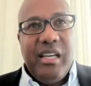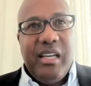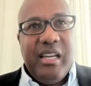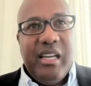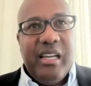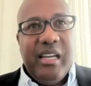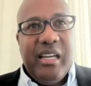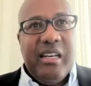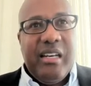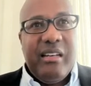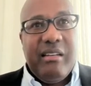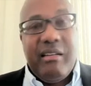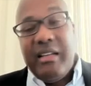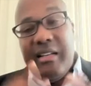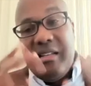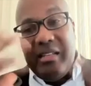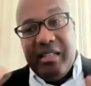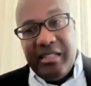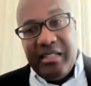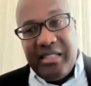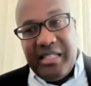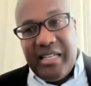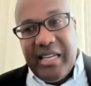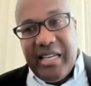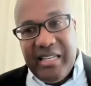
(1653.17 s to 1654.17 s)
In
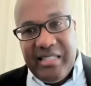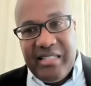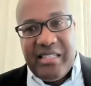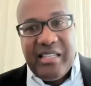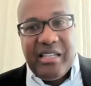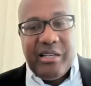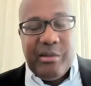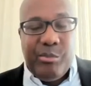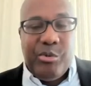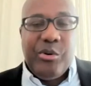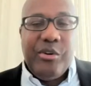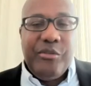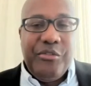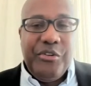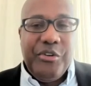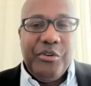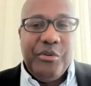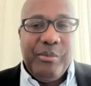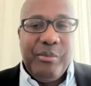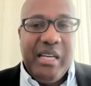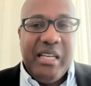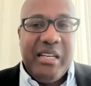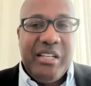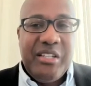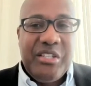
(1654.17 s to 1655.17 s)
this case, Singapore, if you
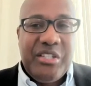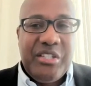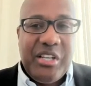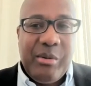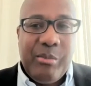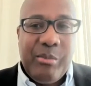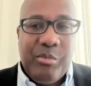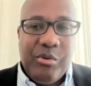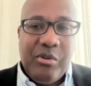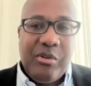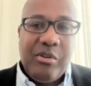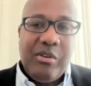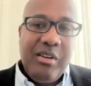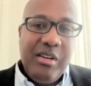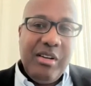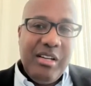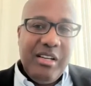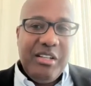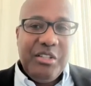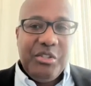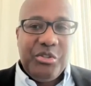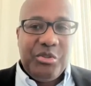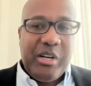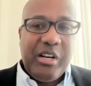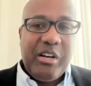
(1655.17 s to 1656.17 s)
remain in Singapore,
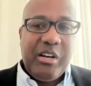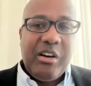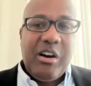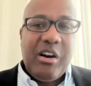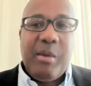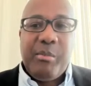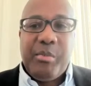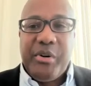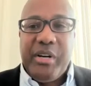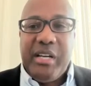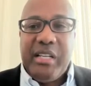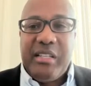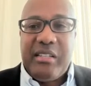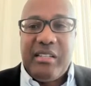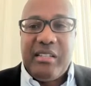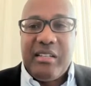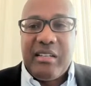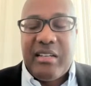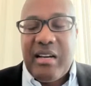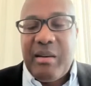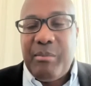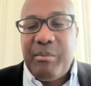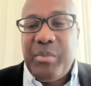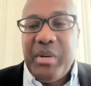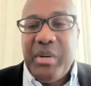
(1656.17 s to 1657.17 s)
trying to operate a
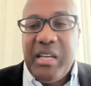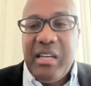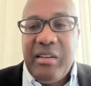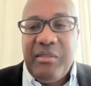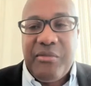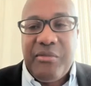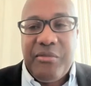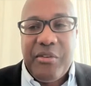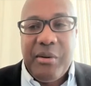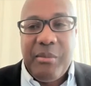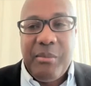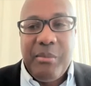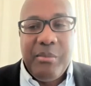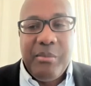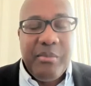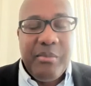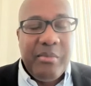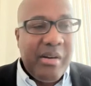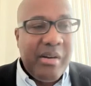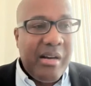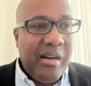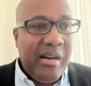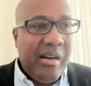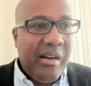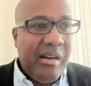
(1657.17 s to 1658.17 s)
company from
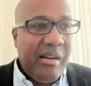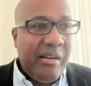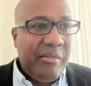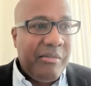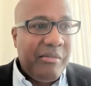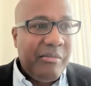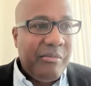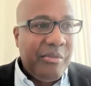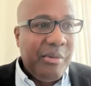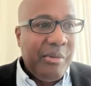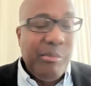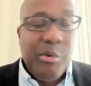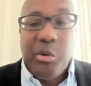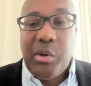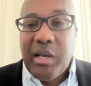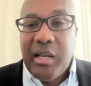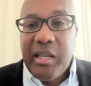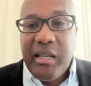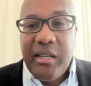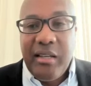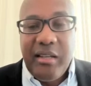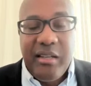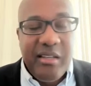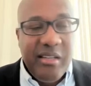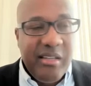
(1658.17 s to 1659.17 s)

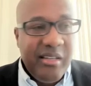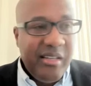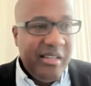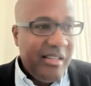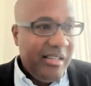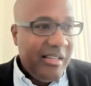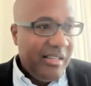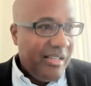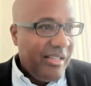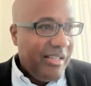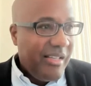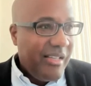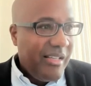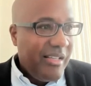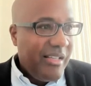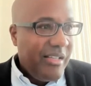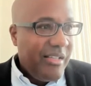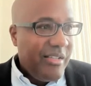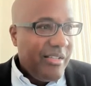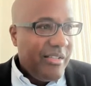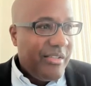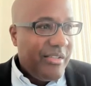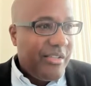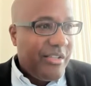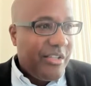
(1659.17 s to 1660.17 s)
remotely.
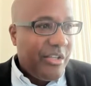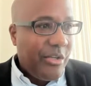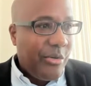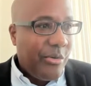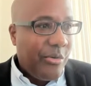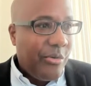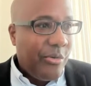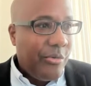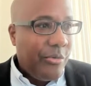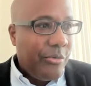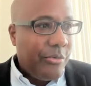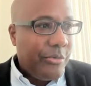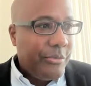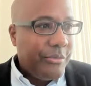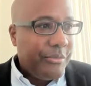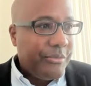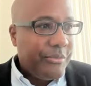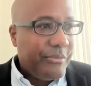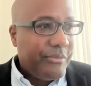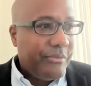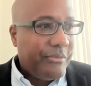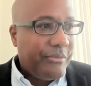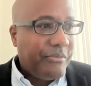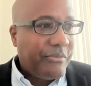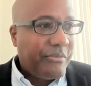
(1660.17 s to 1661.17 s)
So
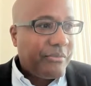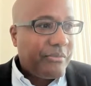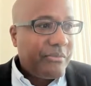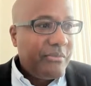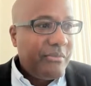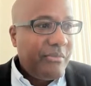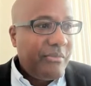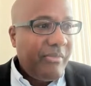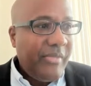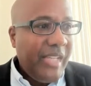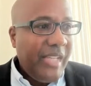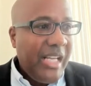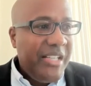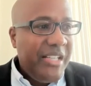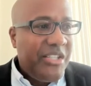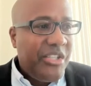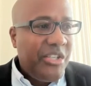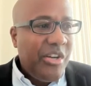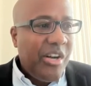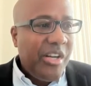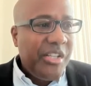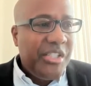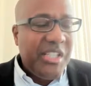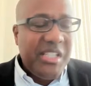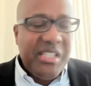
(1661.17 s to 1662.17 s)
it's
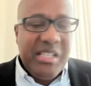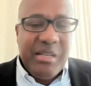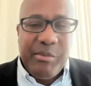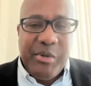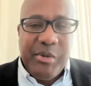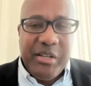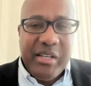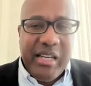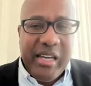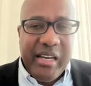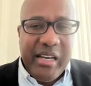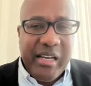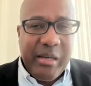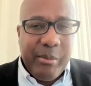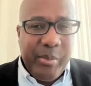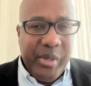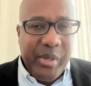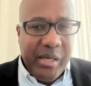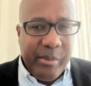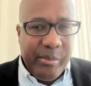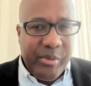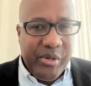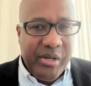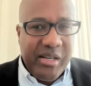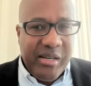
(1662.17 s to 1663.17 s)
not just about getting a
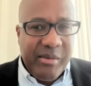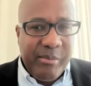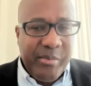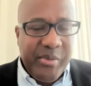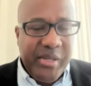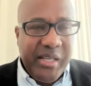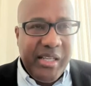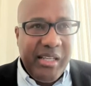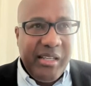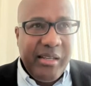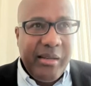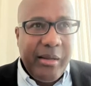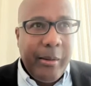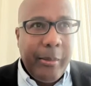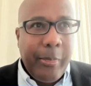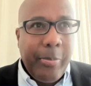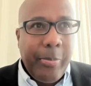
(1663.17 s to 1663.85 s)
paper company,